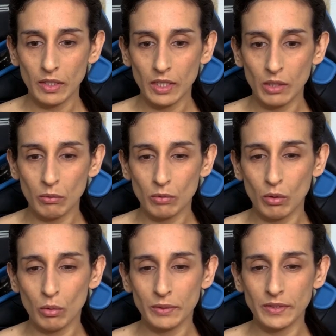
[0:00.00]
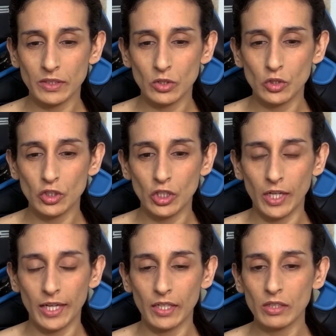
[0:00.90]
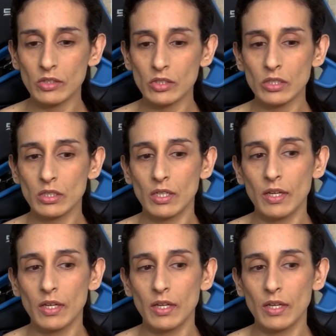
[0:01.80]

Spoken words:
he will always change